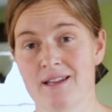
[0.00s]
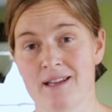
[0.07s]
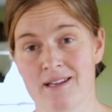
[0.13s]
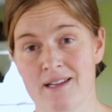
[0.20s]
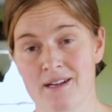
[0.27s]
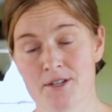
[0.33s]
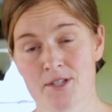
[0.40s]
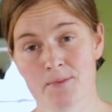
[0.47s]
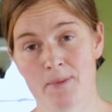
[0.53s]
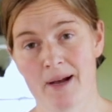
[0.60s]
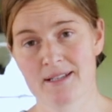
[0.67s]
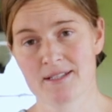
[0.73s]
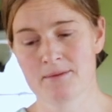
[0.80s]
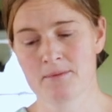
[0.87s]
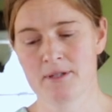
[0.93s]
and years
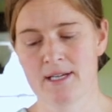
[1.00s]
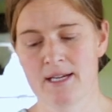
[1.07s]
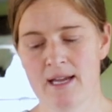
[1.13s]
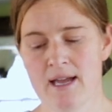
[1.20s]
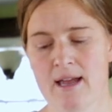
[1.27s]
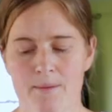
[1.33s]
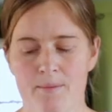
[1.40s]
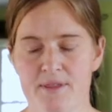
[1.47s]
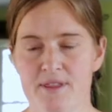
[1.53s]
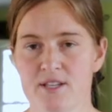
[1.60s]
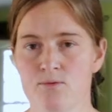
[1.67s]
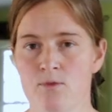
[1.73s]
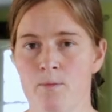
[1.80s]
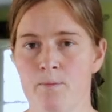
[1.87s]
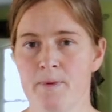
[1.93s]
possibly, but
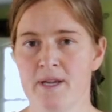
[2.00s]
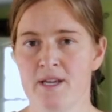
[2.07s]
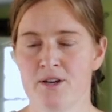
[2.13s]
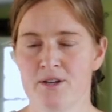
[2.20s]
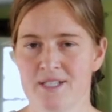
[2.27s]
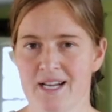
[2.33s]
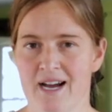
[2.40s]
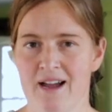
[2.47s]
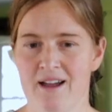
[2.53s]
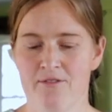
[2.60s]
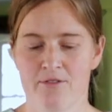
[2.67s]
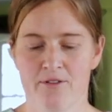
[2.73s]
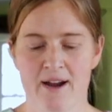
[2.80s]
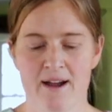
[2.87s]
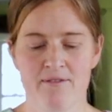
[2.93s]
this won't be your diet
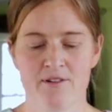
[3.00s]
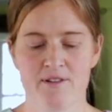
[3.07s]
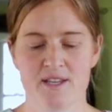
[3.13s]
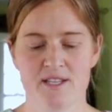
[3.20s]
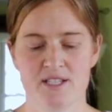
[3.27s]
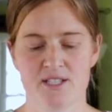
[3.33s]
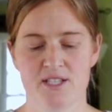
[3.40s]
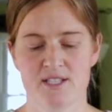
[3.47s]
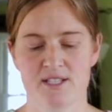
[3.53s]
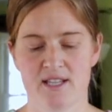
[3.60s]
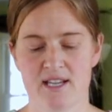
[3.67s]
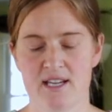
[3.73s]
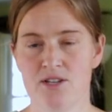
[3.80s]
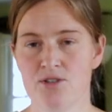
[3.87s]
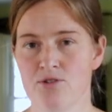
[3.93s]
forever. This is just
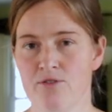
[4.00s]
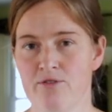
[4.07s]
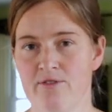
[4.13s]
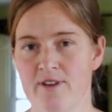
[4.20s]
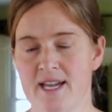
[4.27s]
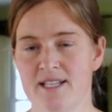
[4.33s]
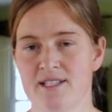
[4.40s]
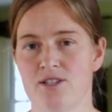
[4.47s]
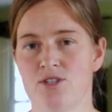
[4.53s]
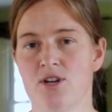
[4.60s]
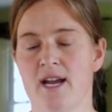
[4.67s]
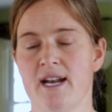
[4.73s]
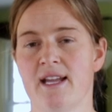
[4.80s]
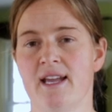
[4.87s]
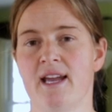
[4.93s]
the intro phase to
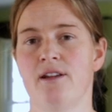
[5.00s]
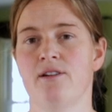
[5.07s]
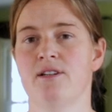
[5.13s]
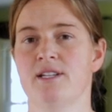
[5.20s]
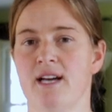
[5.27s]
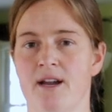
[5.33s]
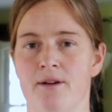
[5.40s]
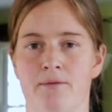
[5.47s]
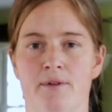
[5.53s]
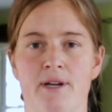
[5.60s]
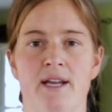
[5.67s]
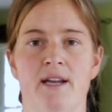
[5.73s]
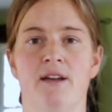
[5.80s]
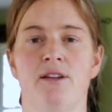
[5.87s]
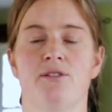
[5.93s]
try to get your
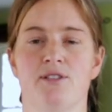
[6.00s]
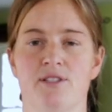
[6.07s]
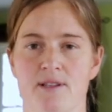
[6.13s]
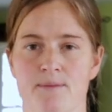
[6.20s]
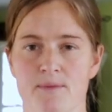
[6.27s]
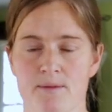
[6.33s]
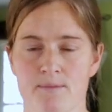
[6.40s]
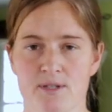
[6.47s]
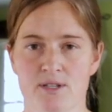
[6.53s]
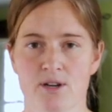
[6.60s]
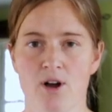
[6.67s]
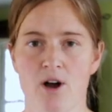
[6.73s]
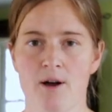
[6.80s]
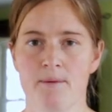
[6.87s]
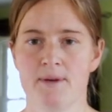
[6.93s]
diarrhea, your symptoms to
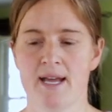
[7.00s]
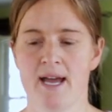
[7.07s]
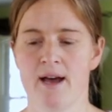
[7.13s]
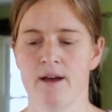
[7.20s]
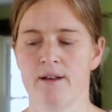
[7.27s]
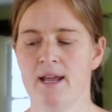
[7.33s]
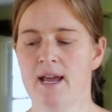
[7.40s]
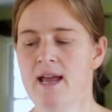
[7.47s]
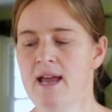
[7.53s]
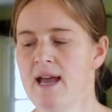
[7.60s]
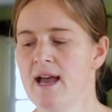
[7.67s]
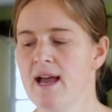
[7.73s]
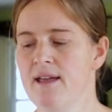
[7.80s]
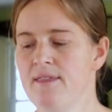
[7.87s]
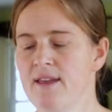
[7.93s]
calm down.
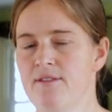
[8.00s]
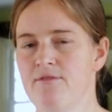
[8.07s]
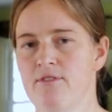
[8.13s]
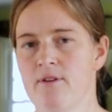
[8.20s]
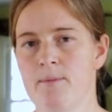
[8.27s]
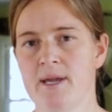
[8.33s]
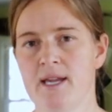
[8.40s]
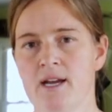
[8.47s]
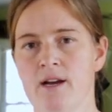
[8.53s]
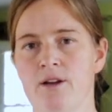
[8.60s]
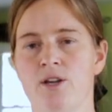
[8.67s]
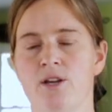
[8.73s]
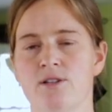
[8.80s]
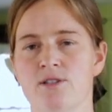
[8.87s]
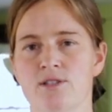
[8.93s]
And then from here, you
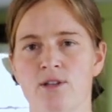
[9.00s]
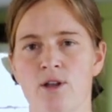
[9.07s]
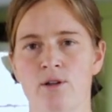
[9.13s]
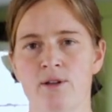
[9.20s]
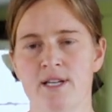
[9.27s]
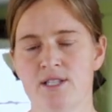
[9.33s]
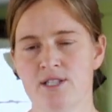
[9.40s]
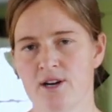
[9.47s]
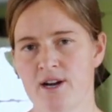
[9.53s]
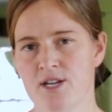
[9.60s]
can slowly start